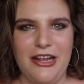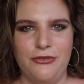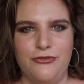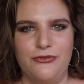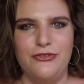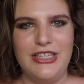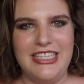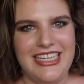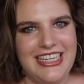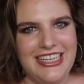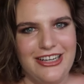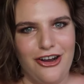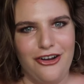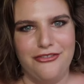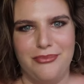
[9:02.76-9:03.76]
like
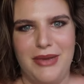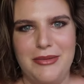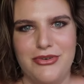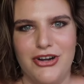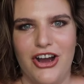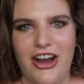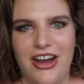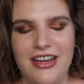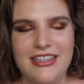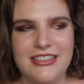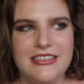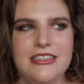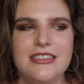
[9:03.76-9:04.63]
flinging off my bra.